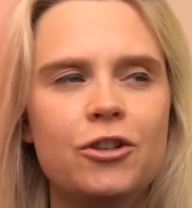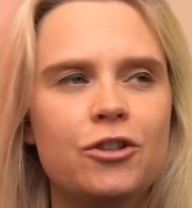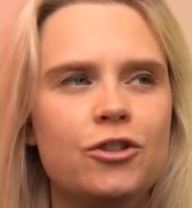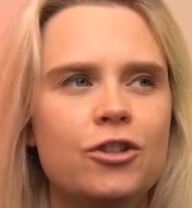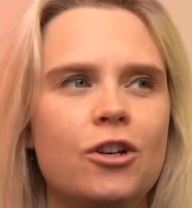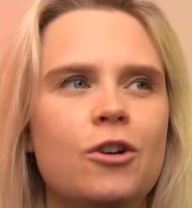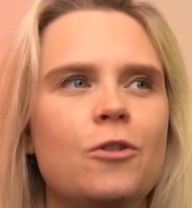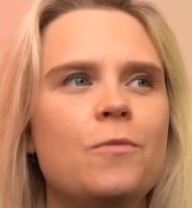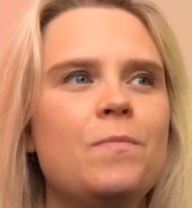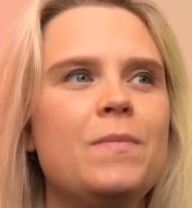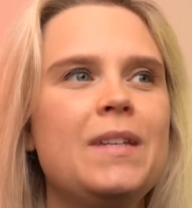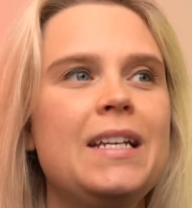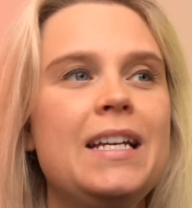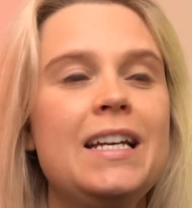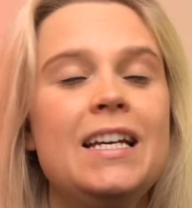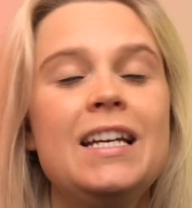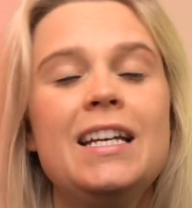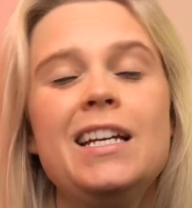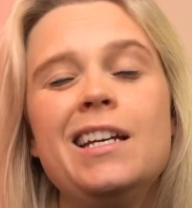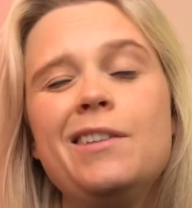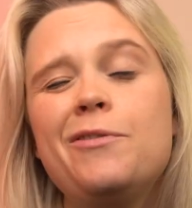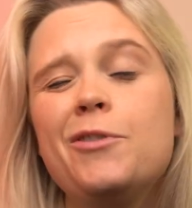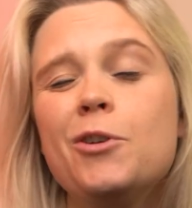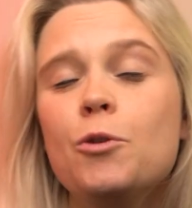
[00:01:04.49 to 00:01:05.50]
So
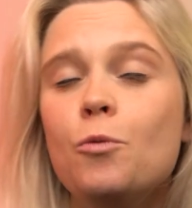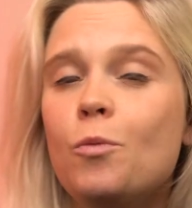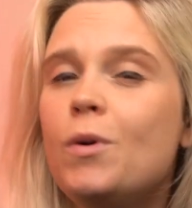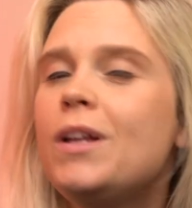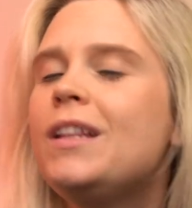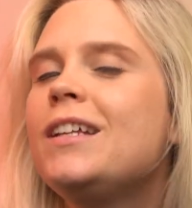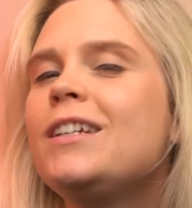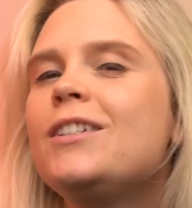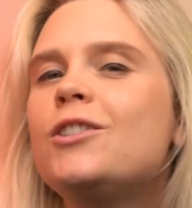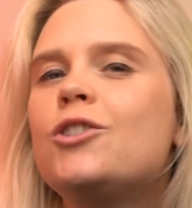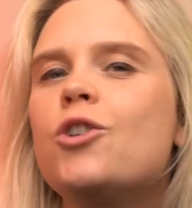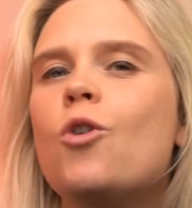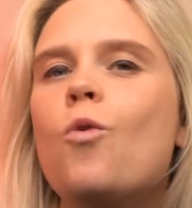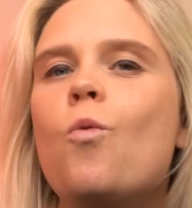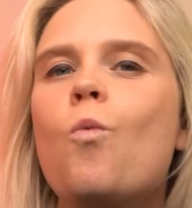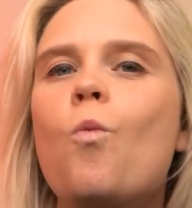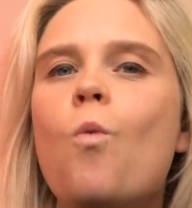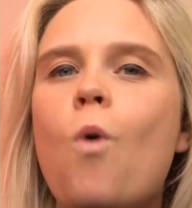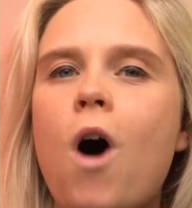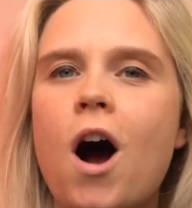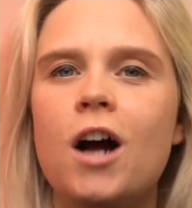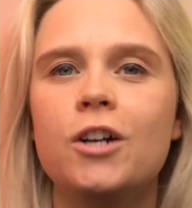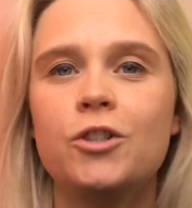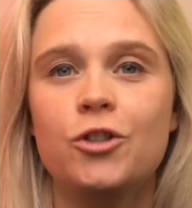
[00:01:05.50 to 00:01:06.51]
if you're willing to
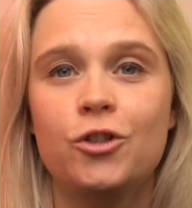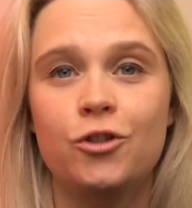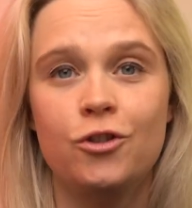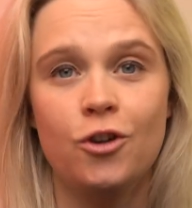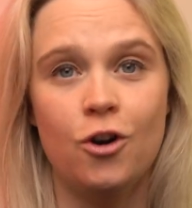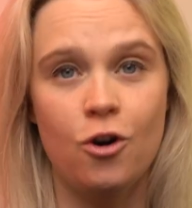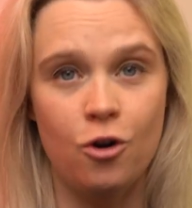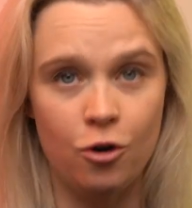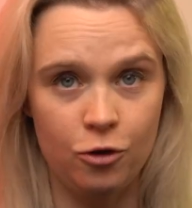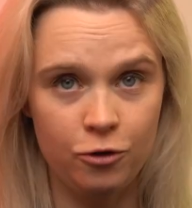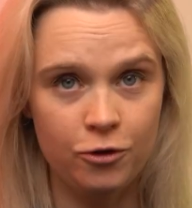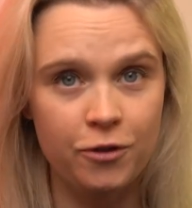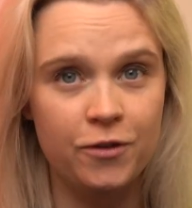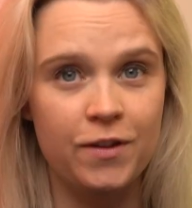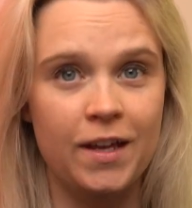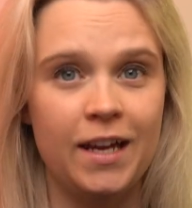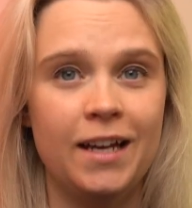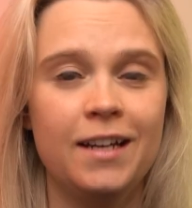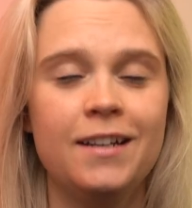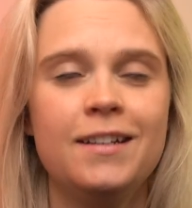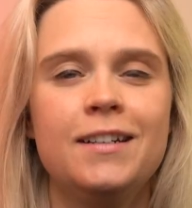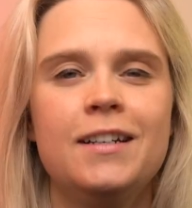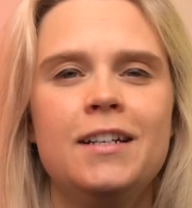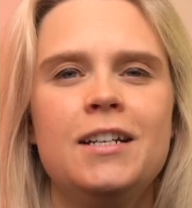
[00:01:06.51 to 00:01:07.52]
watch the whole
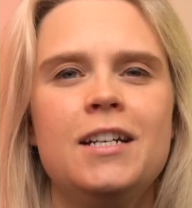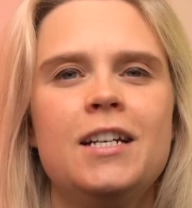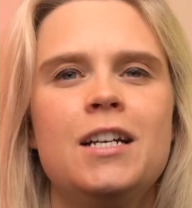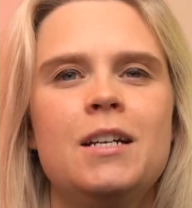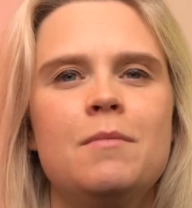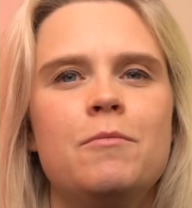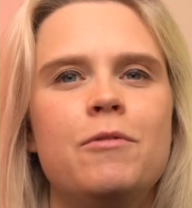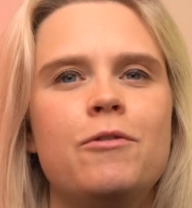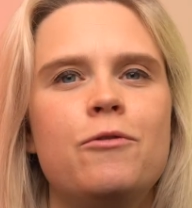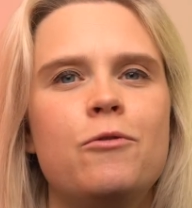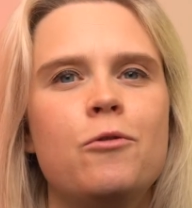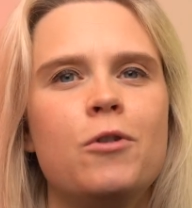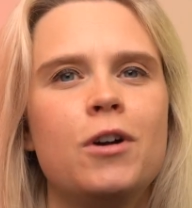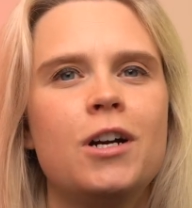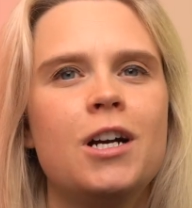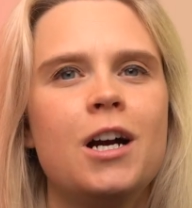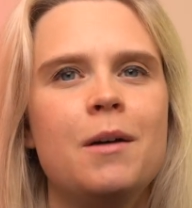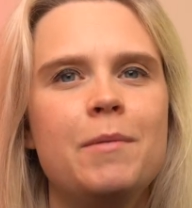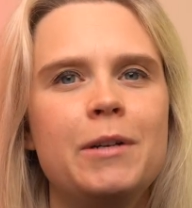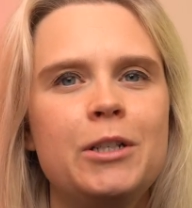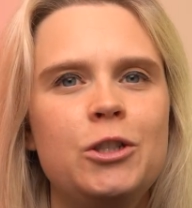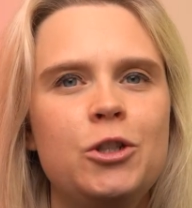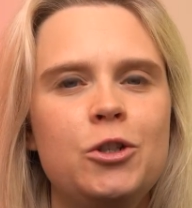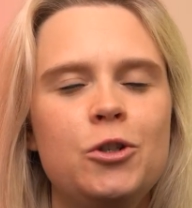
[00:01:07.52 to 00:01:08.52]
thing before
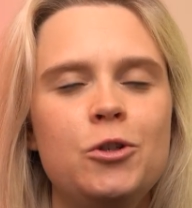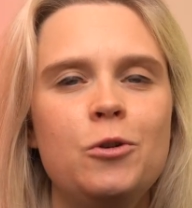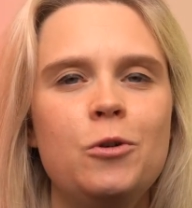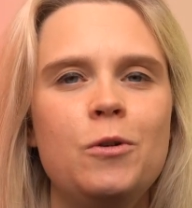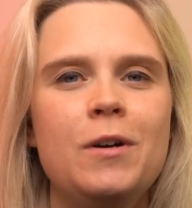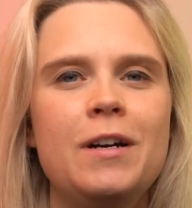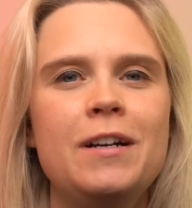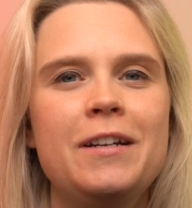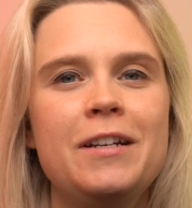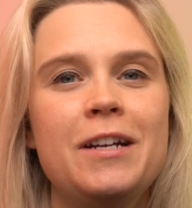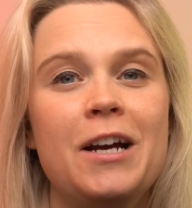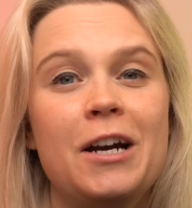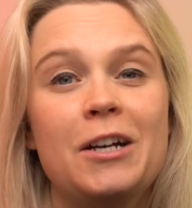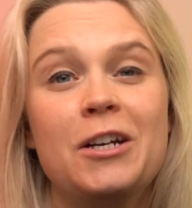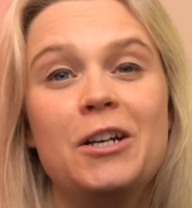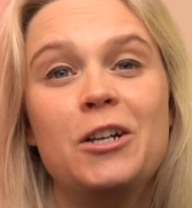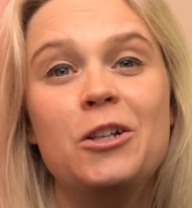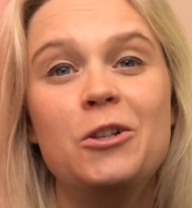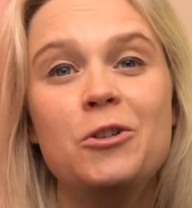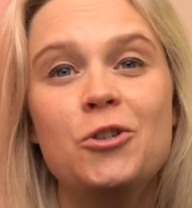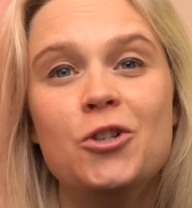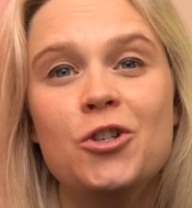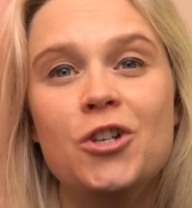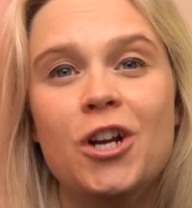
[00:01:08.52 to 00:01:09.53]
coming to a
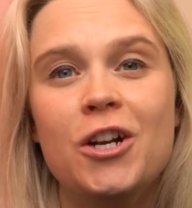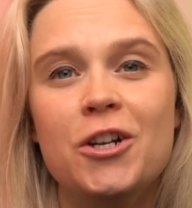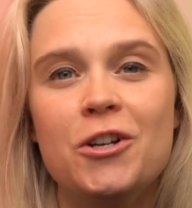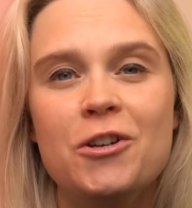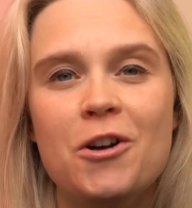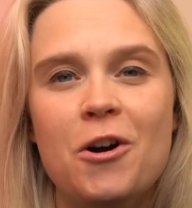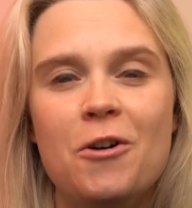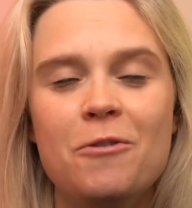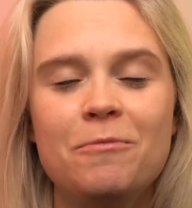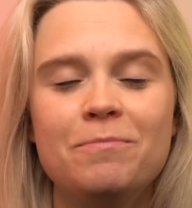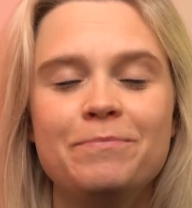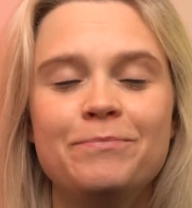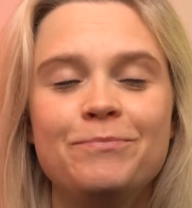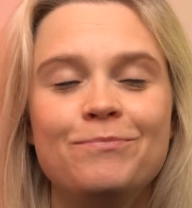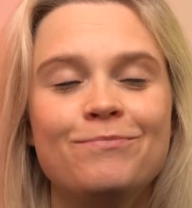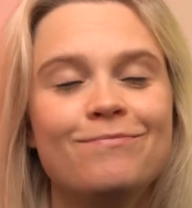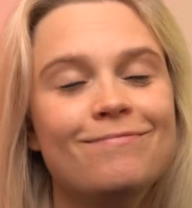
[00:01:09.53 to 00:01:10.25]
conclusion on your own,